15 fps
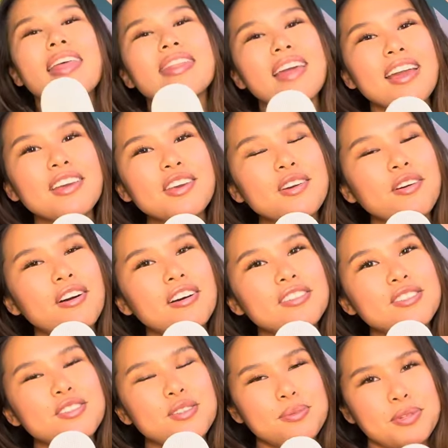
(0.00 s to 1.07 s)
Thank you all
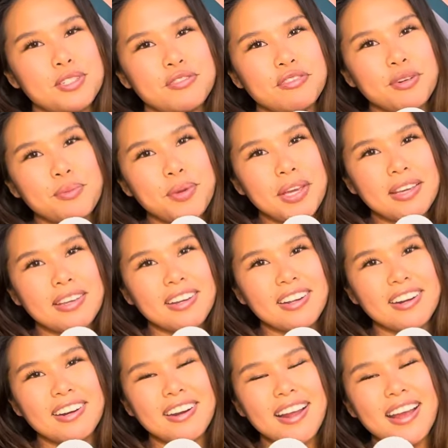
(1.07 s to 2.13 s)
so much for being
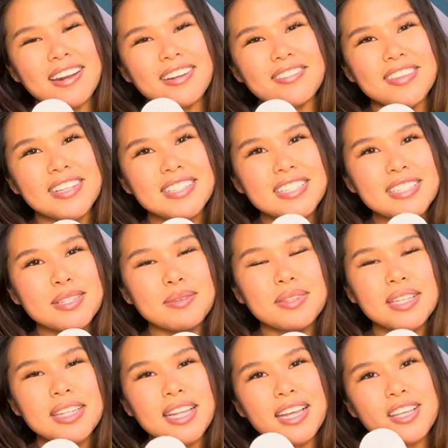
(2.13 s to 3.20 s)
here. And if this is
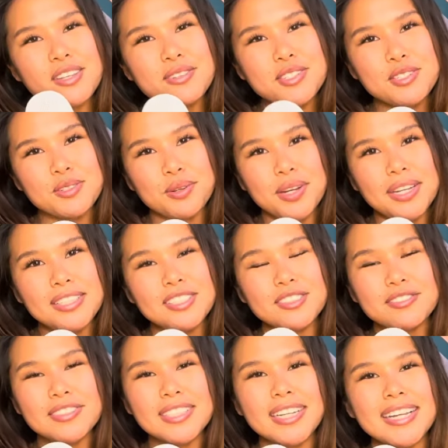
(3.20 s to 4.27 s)
something that you enjoy,
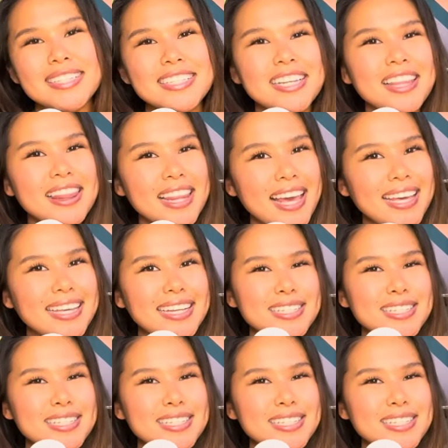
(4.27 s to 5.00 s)
don't forget to like and